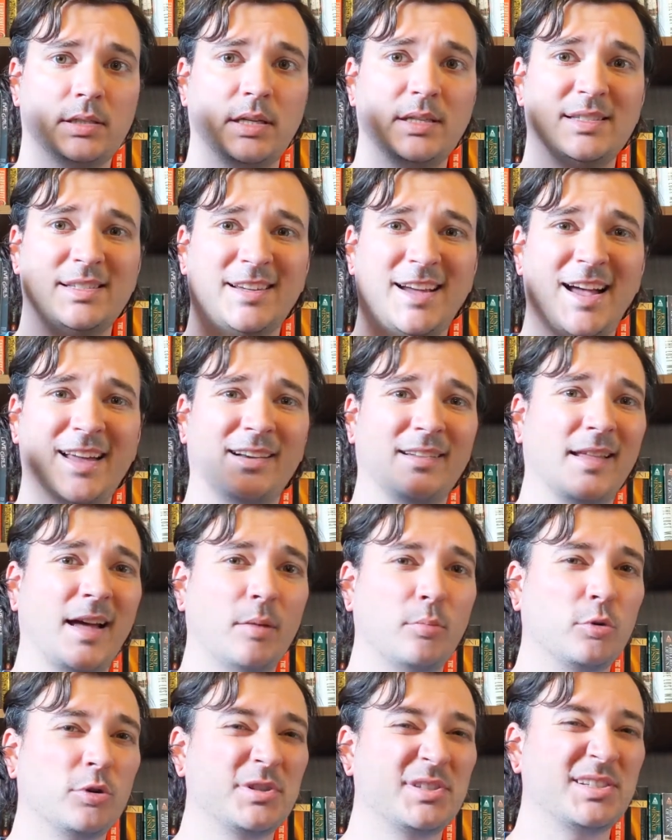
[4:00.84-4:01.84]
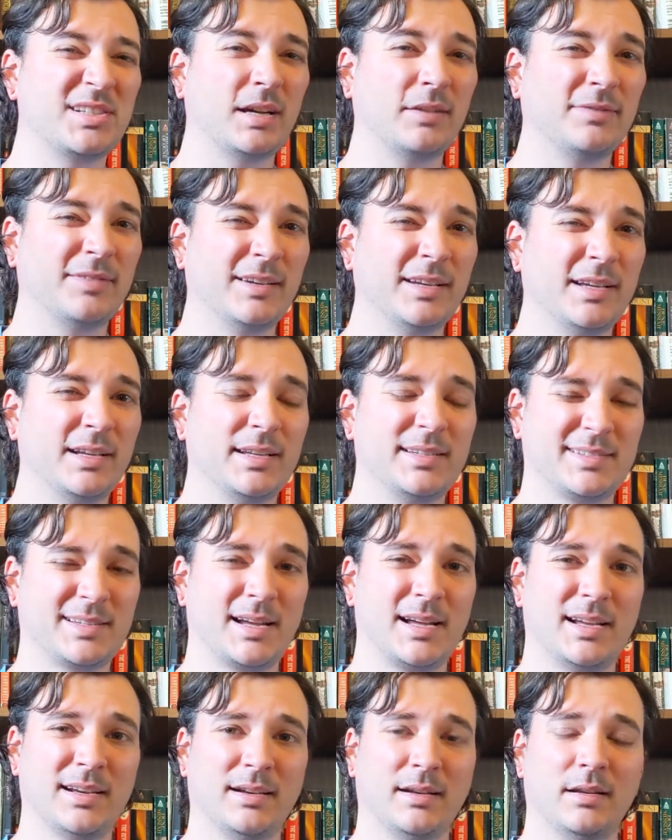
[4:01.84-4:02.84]
it's got a lot more stuff in it. It's
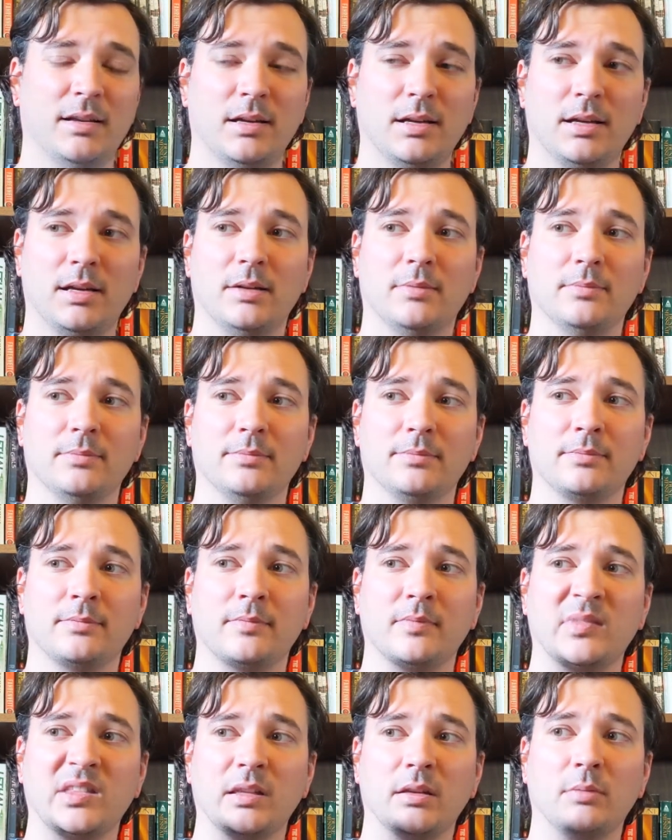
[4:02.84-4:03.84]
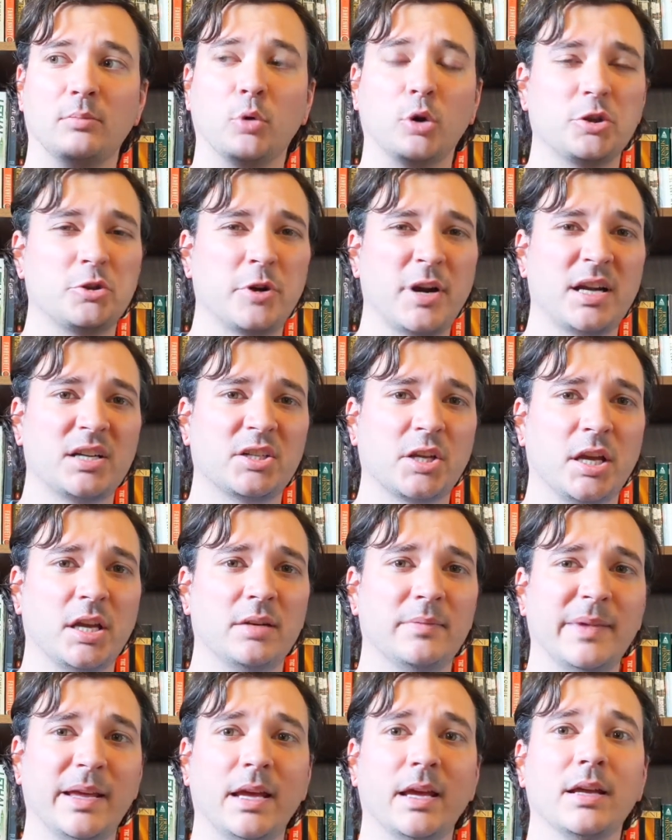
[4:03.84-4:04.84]
got more Trash Can
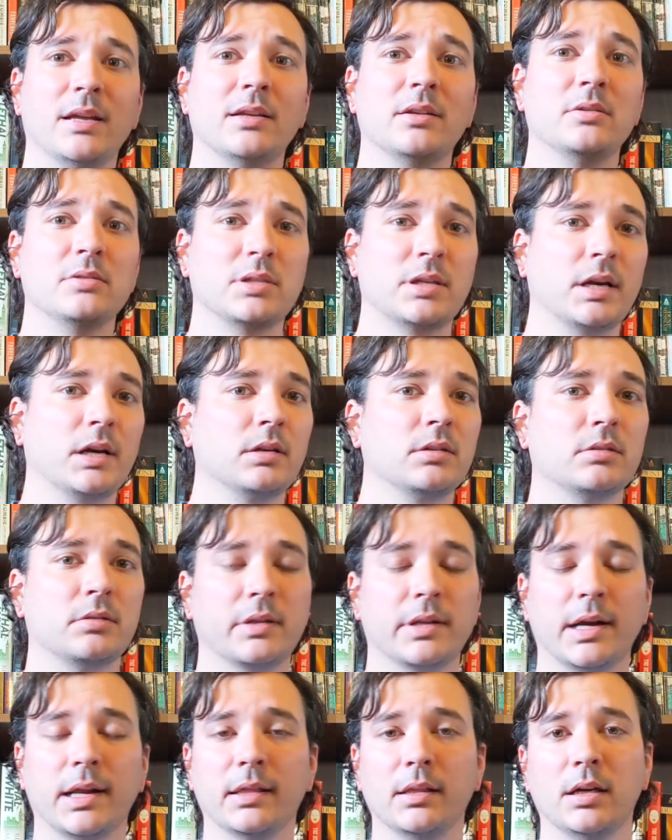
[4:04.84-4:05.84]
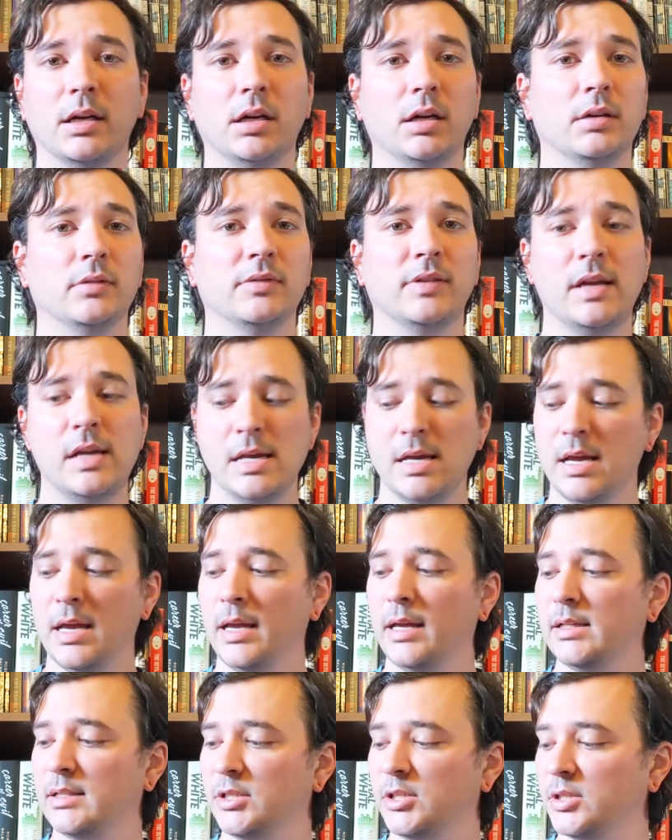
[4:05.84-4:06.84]
Man, who's a character that I love.
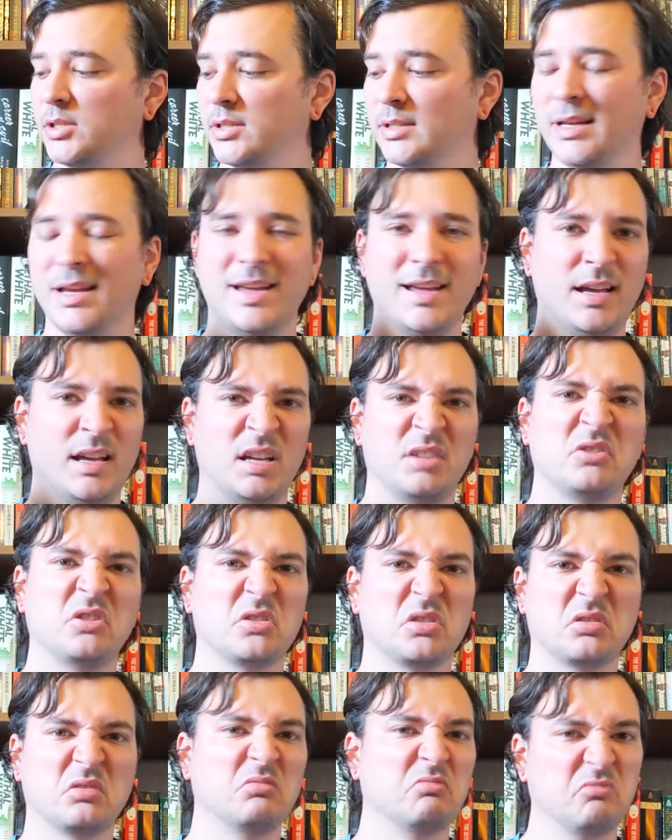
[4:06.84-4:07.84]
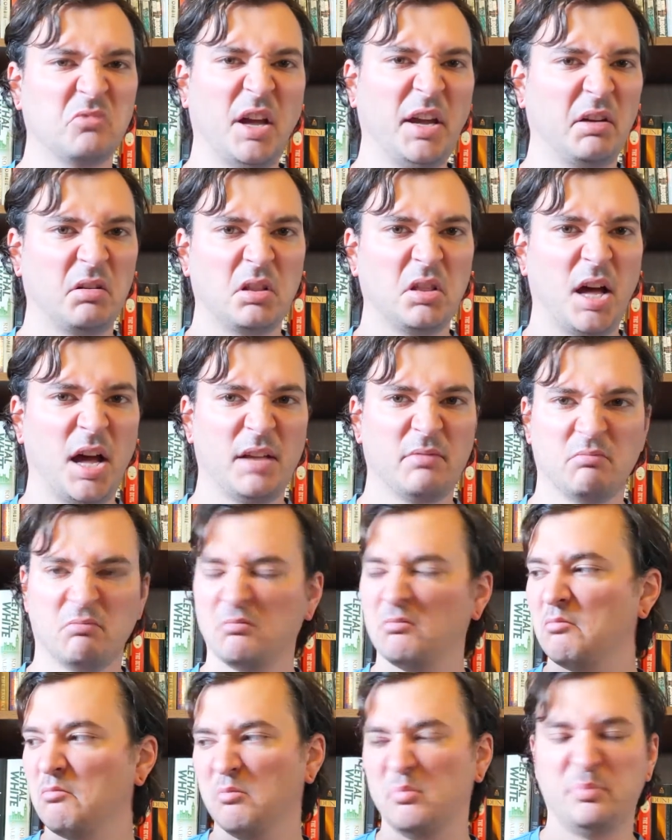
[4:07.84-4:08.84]
It's just like a lot
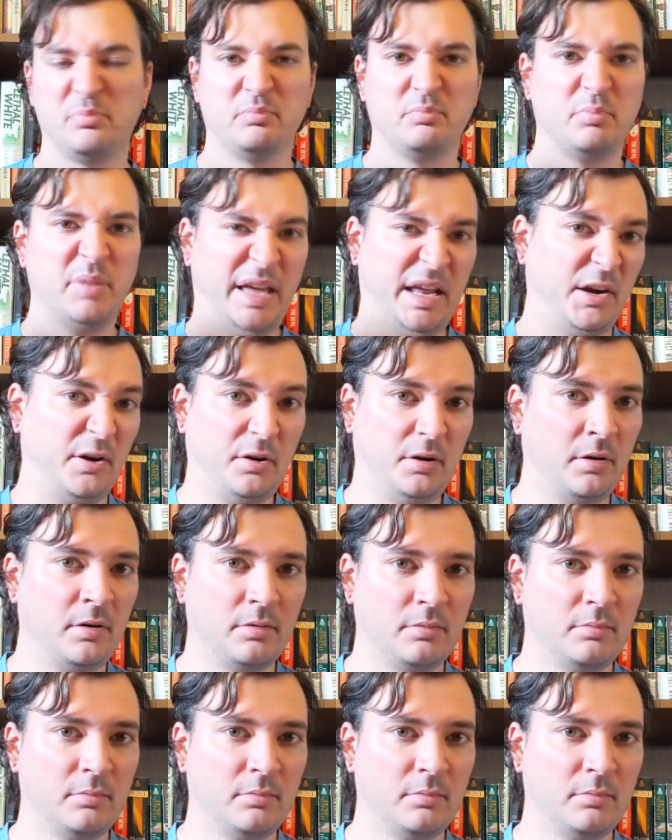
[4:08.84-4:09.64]
better,